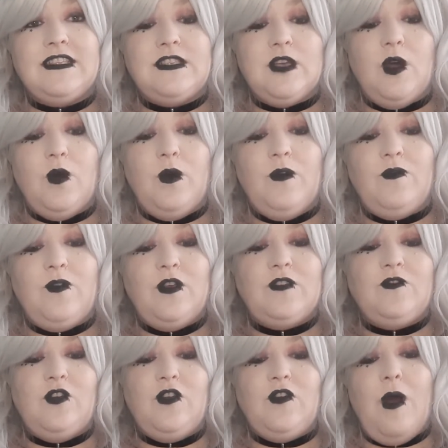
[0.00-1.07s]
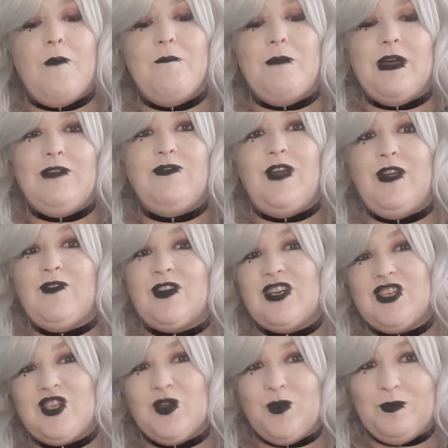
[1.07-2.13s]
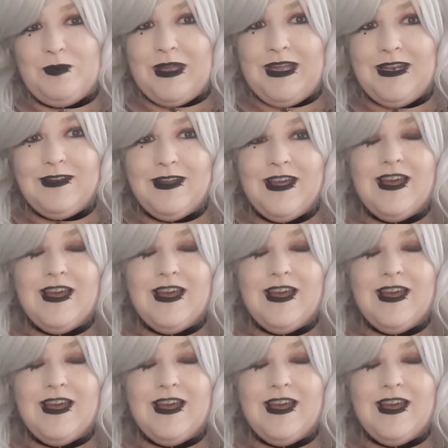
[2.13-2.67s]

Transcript: So first of all, you've got my favourite, Sean Bean.